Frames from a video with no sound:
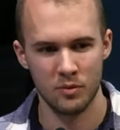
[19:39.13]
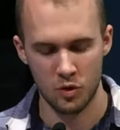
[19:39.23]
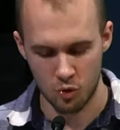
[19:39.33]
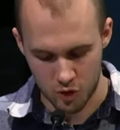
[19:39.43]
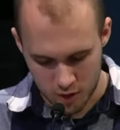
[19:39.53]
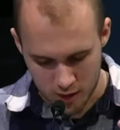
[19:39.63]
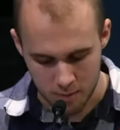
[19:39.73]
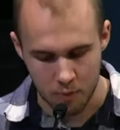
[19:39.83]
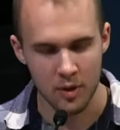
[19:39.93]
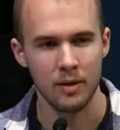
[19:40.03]
to
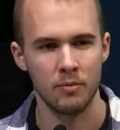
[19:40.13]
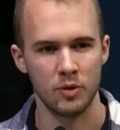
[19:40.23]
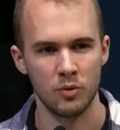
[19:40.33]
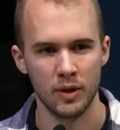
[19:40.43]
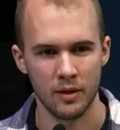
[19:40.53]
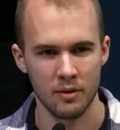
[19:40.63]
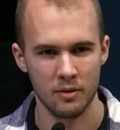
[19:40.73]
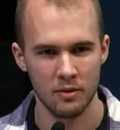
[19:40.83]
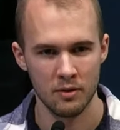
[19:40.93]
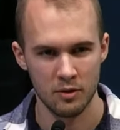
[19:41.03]
stop what I'm doing
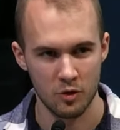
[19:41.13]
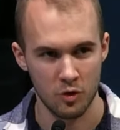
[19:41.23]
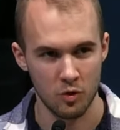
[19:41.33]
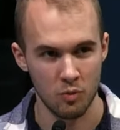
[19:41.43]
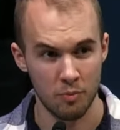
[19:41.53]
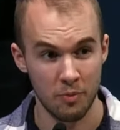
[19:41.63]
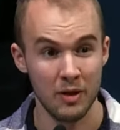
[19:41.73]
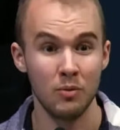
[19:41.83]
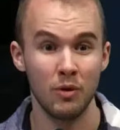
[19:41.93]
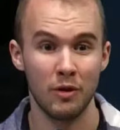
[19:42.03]
to
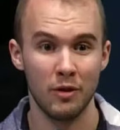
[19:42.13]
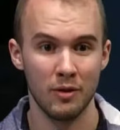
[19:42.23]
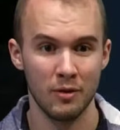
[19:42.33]
be with